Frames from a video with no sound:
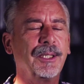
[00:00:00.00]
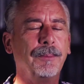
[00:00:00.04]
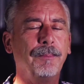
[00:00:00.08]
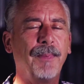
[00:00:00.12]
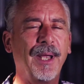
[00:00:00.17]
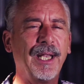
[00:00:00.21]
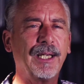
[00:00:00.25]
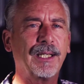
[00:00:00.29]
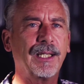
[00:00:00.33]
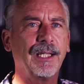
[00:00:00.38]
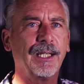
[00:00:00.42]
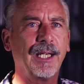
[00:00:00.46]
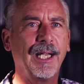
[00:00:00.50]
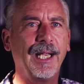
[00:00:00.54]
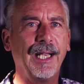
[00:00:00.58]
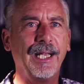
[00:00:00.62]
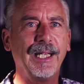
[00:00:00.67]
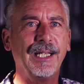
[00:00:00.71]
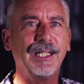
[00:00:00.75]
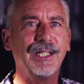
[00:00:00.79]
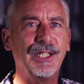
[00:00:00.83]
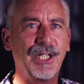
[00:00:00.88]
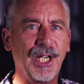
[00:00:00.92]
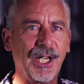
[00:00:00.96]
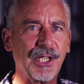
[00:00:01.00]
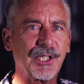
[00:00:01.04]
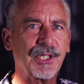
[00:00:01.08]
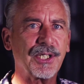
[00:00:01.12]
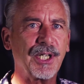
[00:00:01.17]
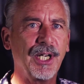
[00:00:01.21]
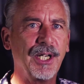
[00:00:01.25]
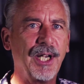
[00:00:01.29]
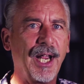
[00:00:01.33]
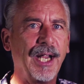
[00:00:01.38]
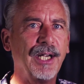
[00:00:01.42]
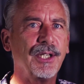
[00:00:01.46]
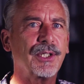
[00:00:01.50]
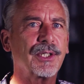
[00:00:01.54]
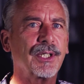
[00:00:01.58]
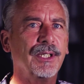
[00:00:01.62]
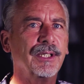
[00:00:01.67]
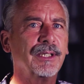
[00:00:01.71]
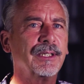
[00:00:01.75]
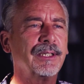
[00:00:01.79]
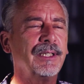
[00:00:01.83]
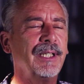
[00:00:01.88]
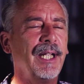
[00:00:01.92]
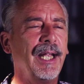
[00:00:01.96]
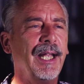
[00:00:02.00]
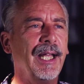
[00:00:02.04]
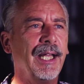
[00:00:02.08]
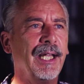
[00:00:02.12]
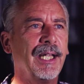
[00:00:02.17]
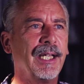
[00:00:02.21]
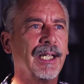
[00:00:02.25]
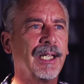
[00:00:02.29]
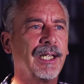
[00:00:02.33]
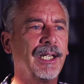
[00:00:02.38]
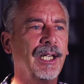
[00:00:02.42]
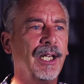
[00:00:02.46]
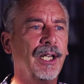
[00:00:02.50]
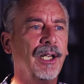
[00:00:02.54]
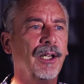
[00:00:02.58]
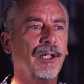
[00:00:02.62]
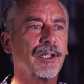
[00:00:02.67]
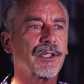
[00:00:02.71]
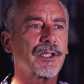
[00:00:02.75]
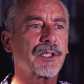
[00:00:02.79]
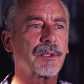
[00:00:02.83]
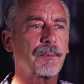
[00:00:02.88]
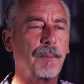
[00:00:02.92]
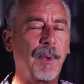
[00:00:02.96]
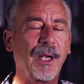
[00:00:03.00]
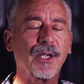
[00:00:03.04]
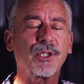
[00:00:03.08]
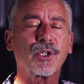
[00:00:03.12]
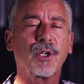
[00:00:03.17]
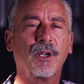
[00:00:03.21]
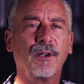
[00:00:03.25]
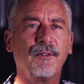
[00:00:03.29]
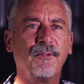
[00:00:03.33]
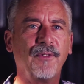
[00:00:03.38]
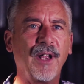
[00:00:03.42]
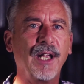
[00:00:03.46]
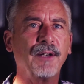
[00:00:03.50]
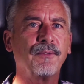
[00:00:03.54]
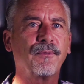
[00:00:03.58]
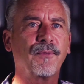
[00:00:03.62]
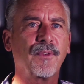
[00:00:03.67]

to make it a destination and a special event